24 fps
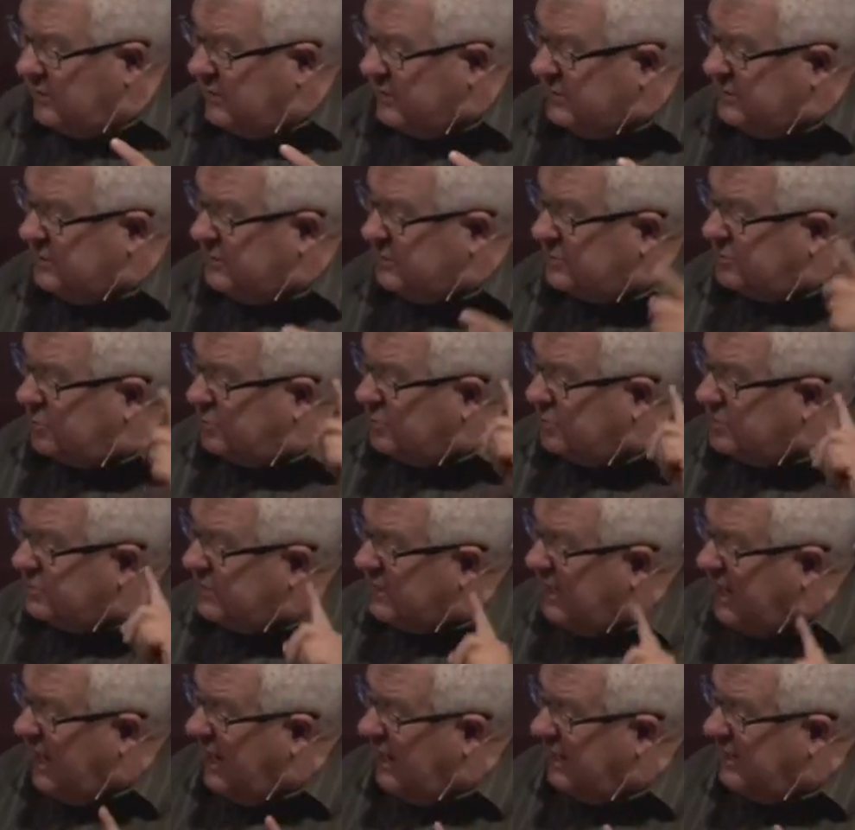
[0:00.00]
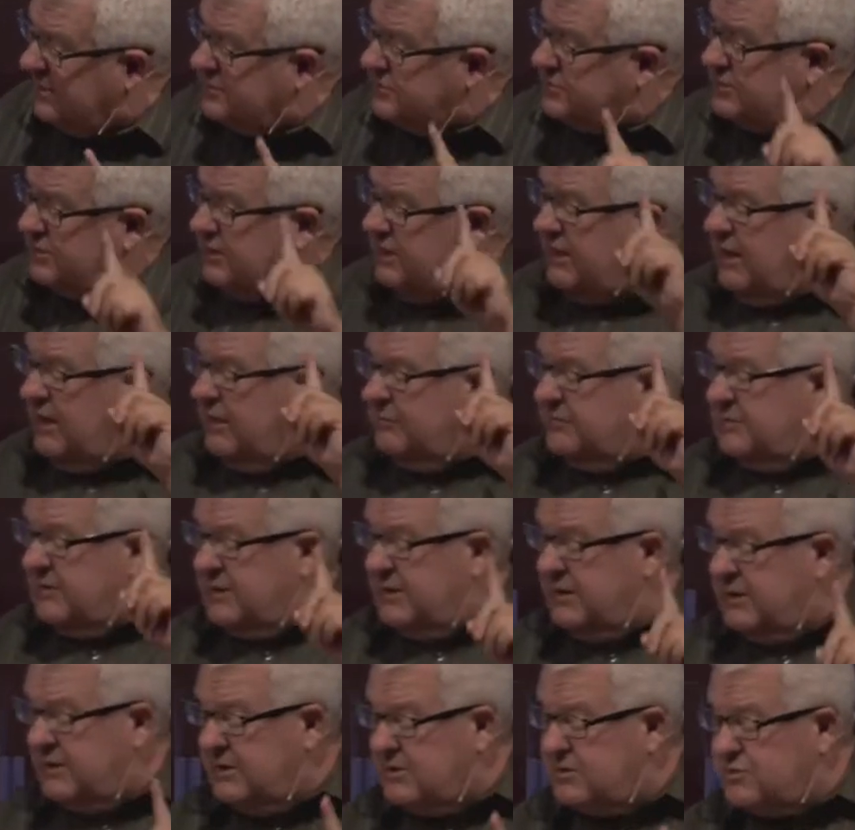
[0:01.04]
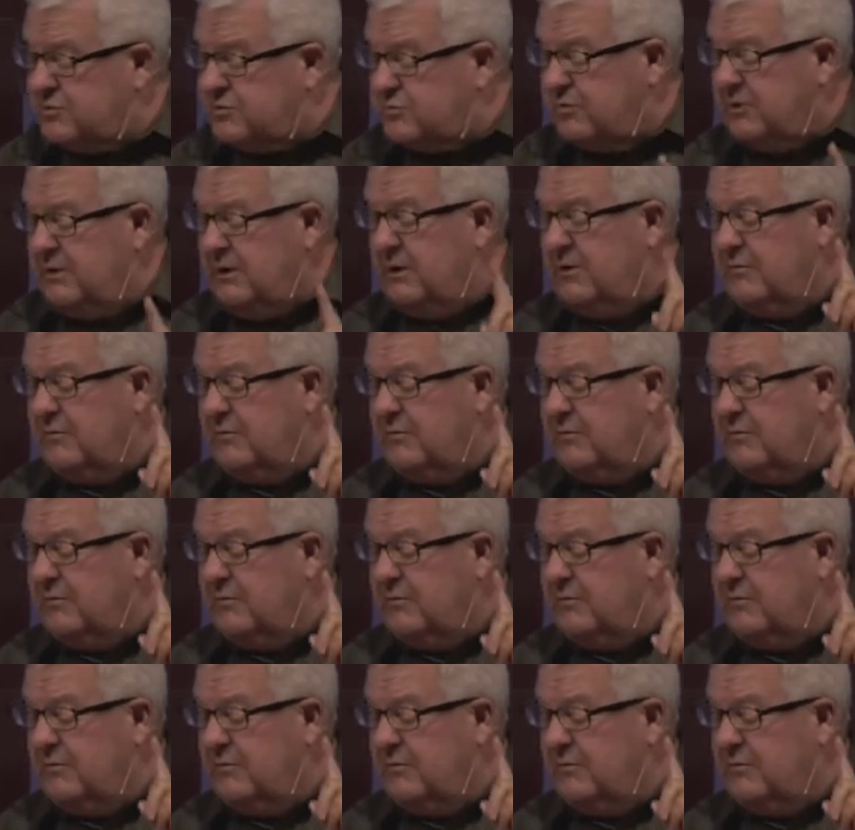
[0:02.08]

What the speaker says: in the chronology of the history